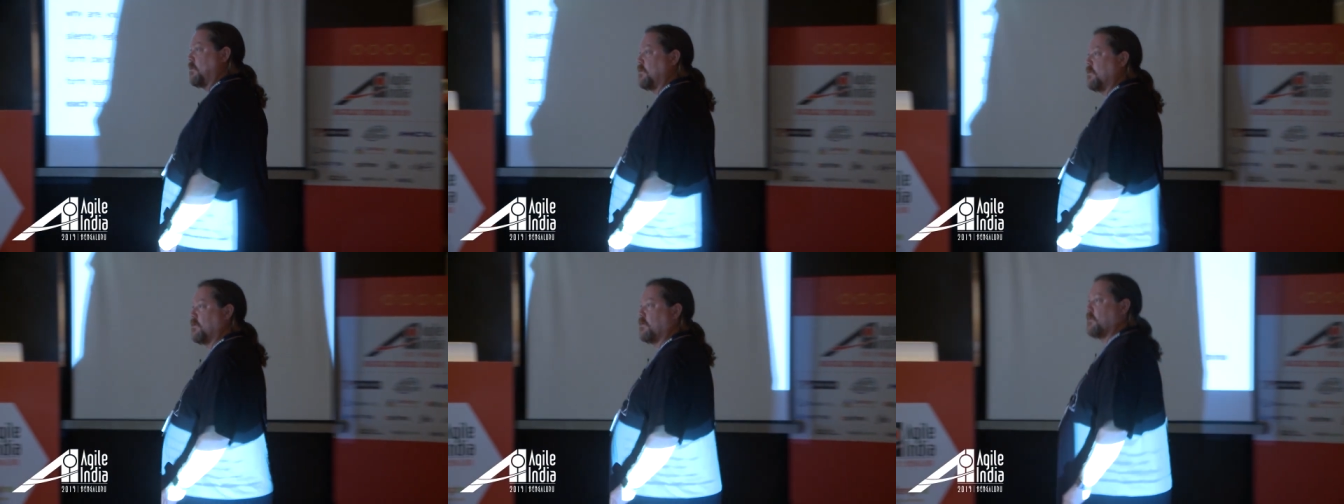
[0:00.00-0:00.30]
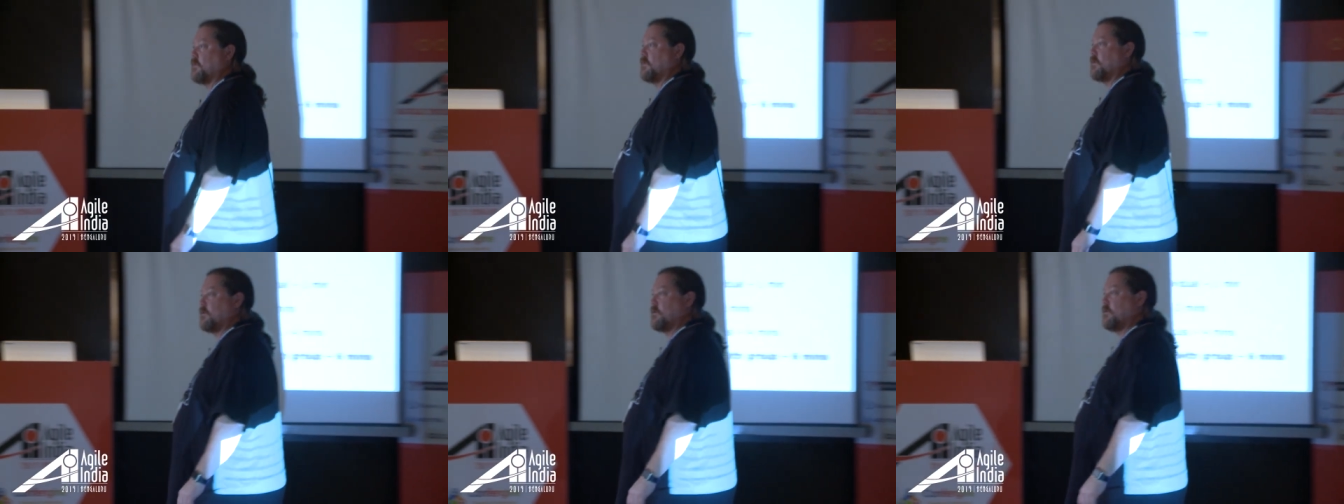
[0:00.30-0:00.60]
this
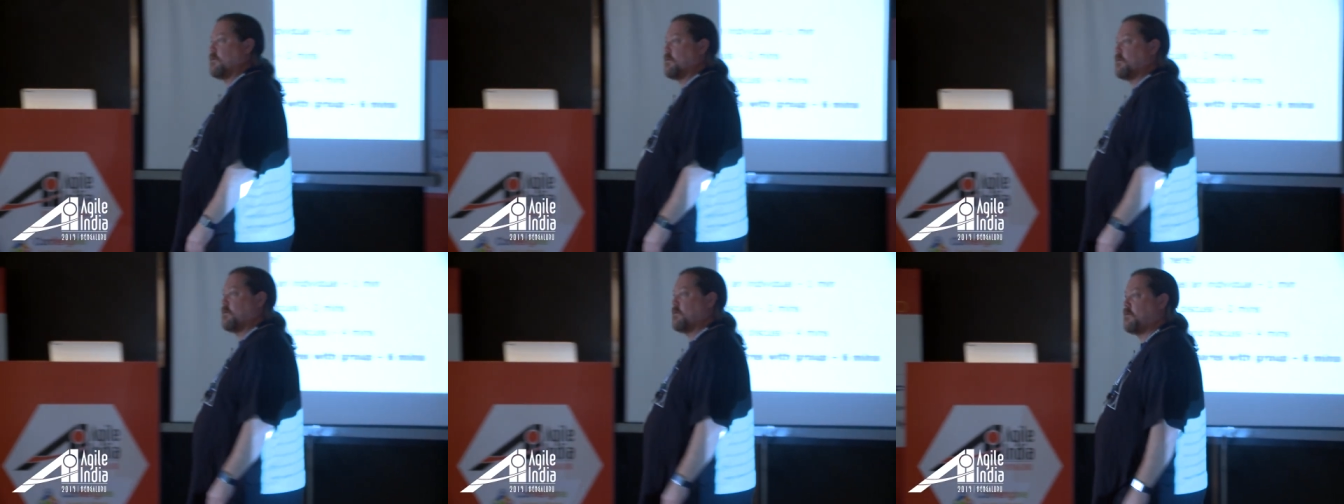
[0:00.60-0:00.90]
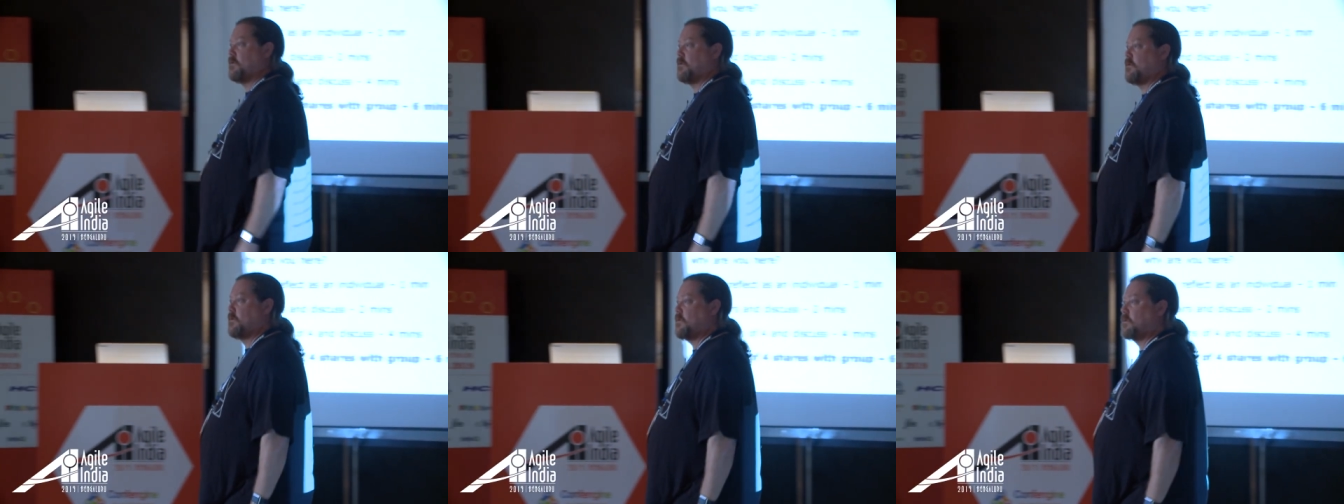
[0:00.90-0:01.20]
differently
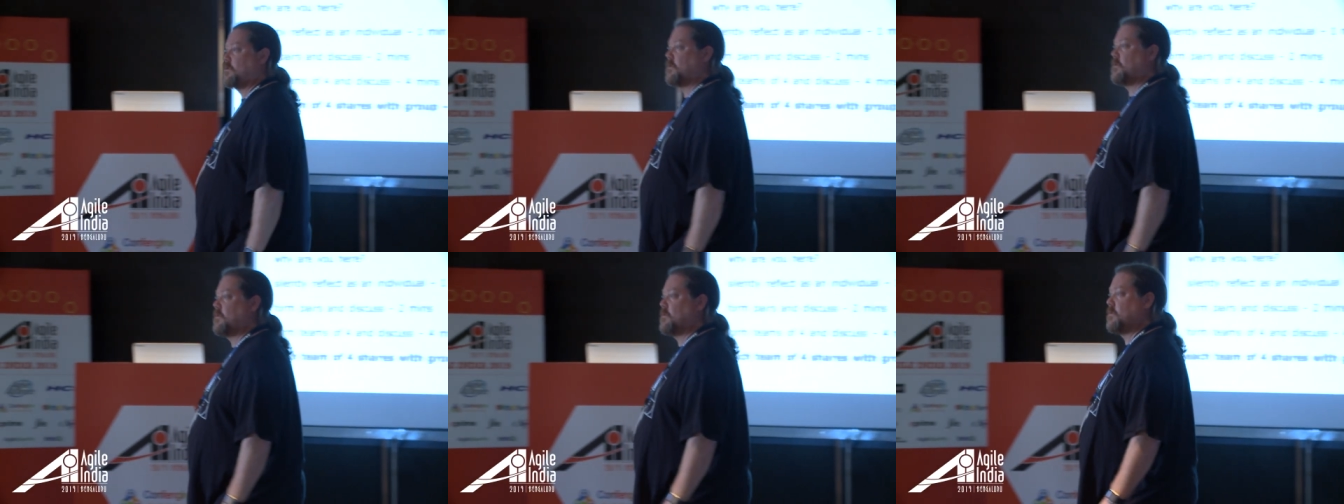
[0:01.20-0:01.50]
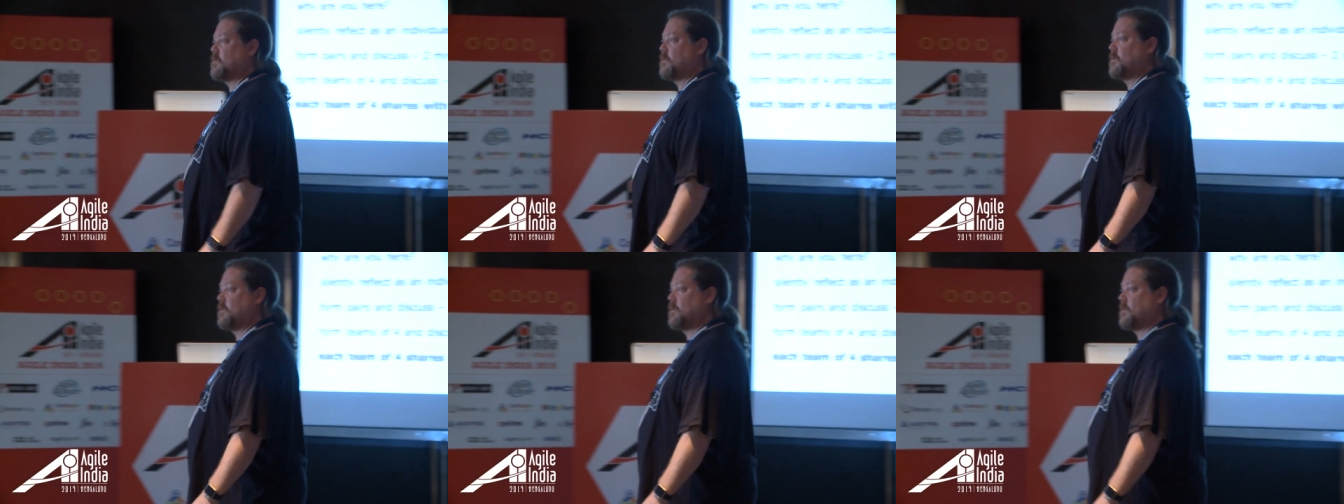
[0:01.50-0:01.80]
for
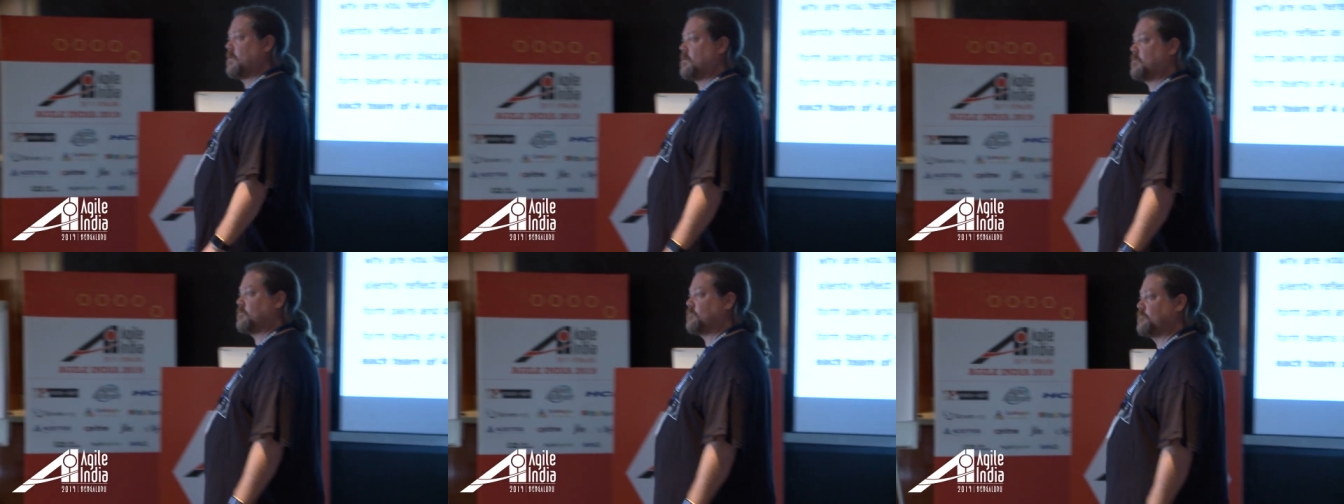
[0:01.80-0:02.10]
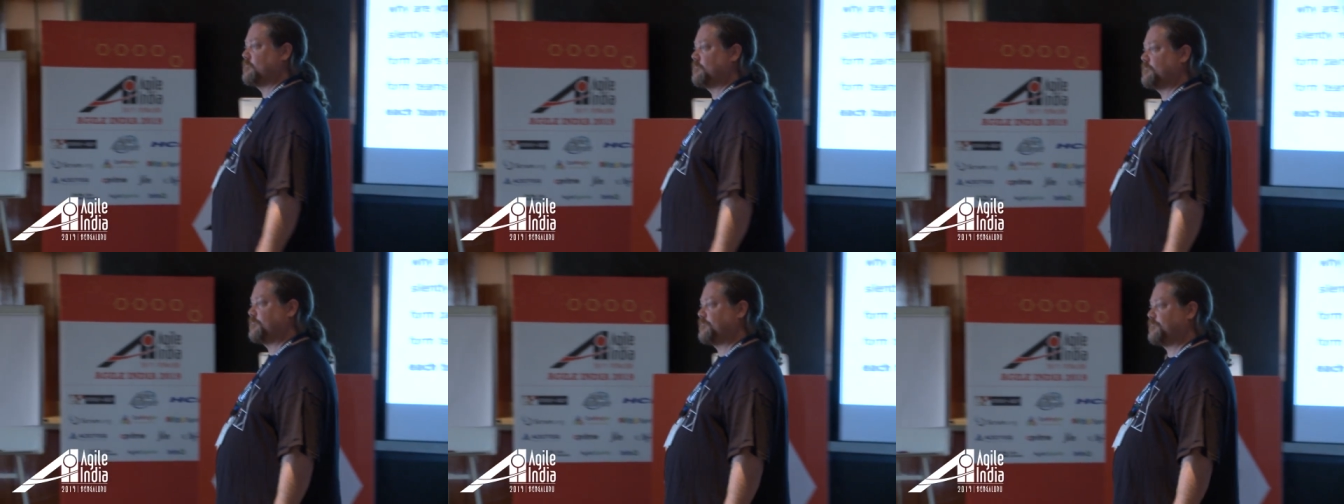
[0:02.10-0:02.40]
distributed
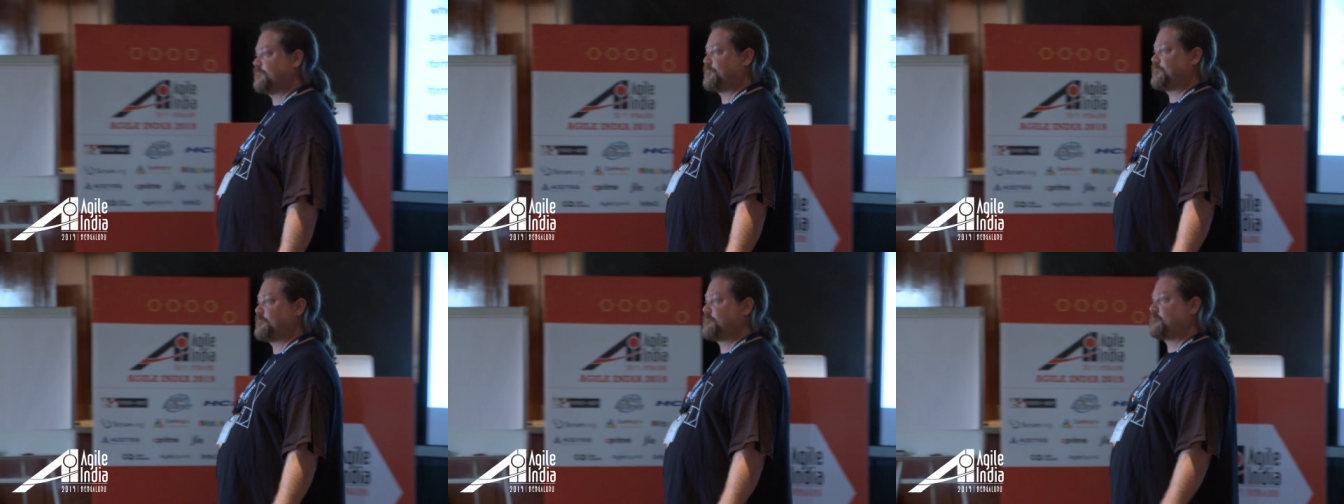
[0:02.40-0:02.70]
teams?